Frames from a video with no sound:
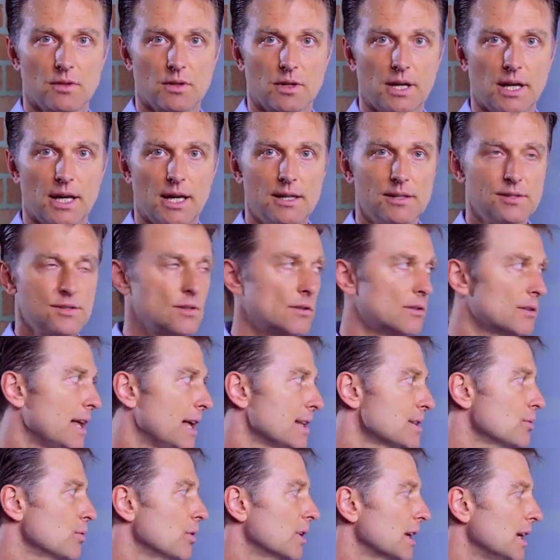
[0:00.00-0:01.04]
Okay? So
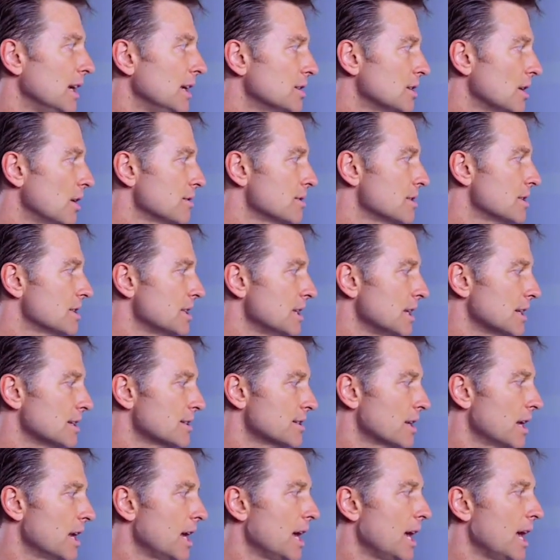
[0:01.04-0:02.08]
that's what ketosis
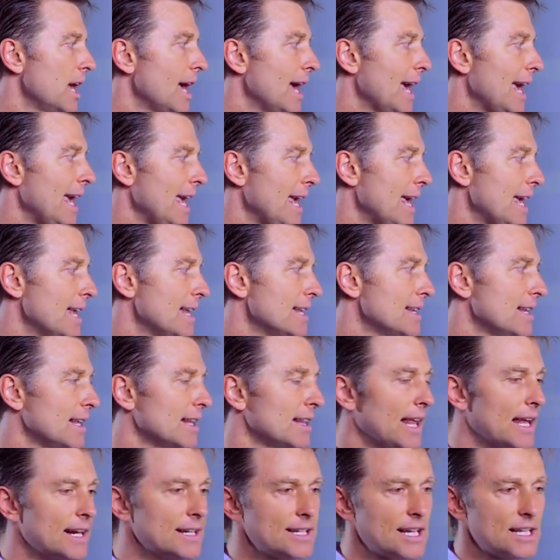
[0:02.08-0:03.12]
is. And
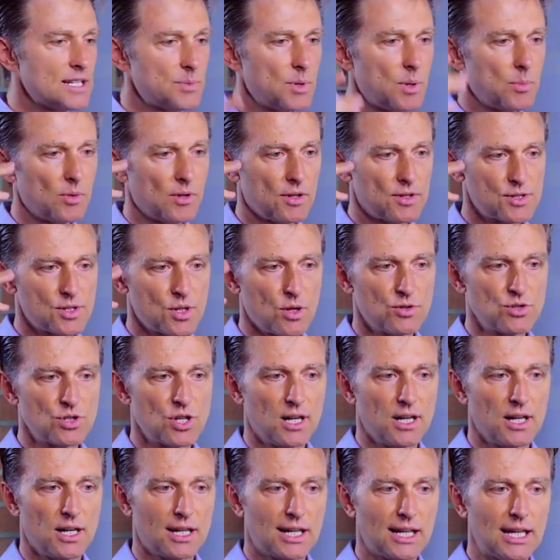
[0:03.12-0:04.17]
a lot of times people
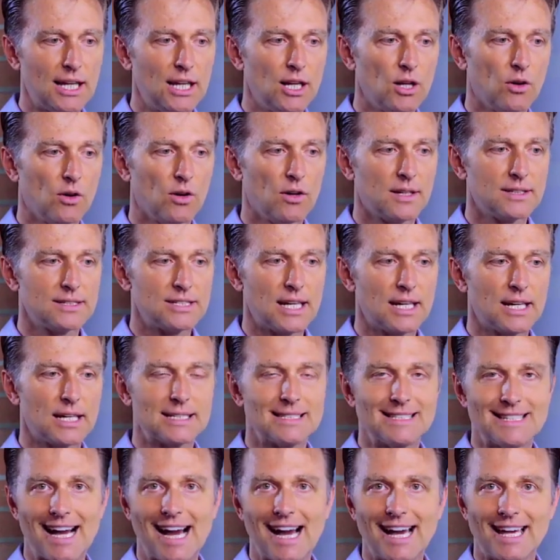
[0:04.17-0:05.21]
associated a
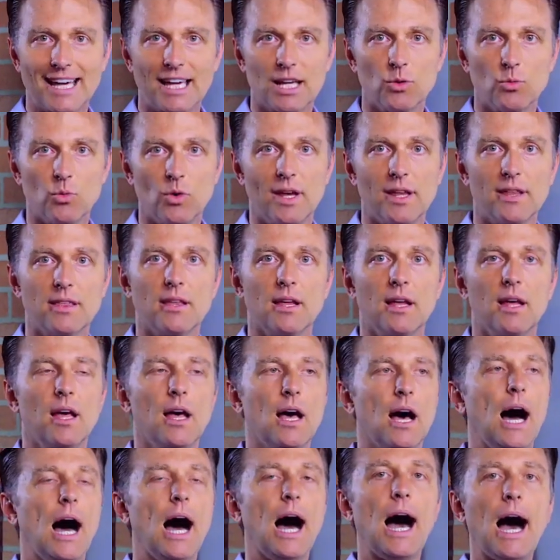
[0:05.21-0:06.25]
ketogenic diet with
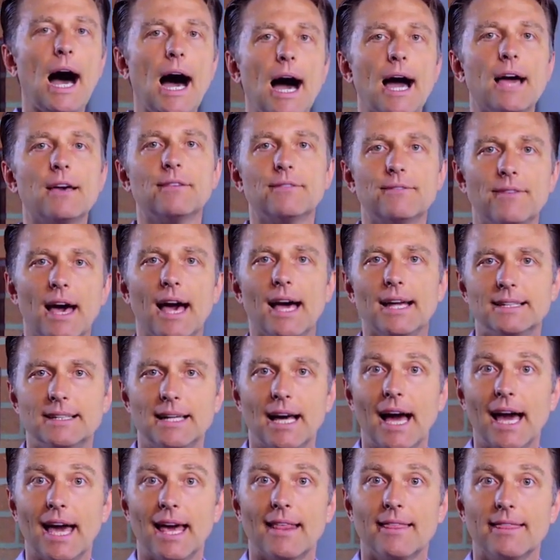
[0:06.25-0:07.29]
a high-fat
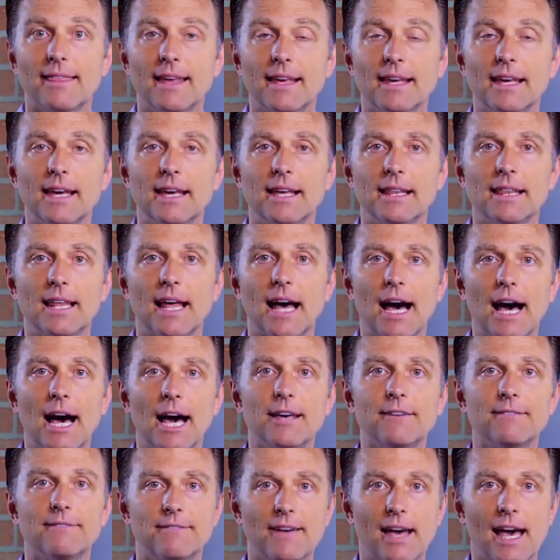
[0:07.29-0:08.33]
diet, thinking that
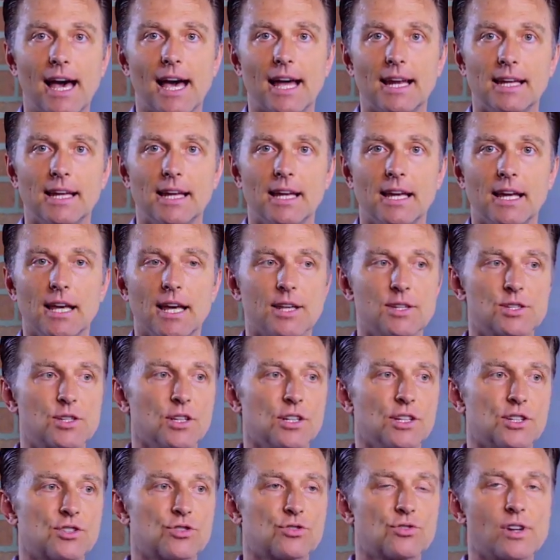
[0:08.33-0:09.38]
high fat is
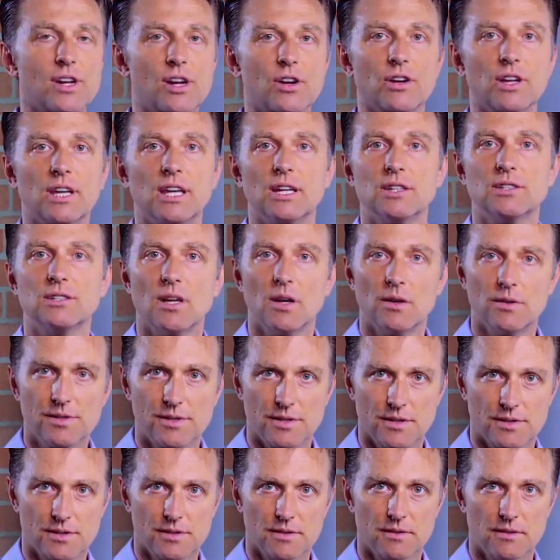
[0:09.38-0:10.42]
going to trigger
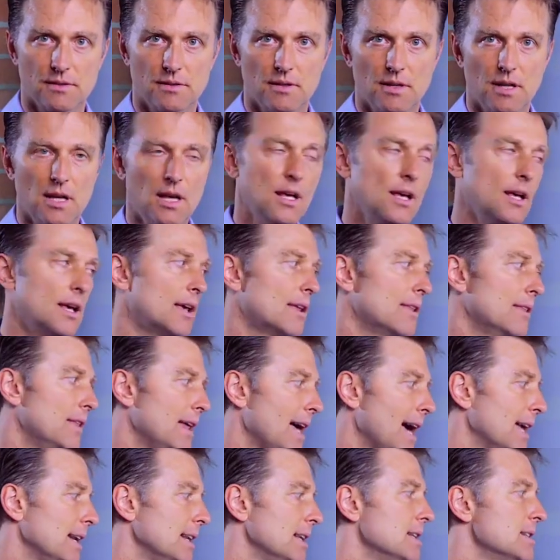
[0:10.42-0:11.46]
ketosis.
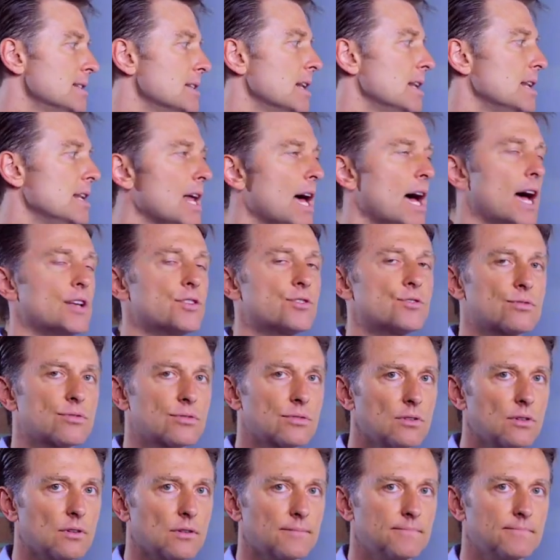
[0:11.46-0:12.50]
That is not
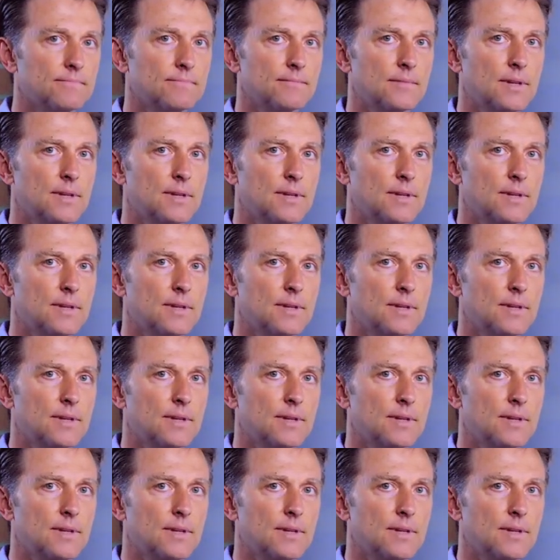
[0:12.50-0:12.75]
true.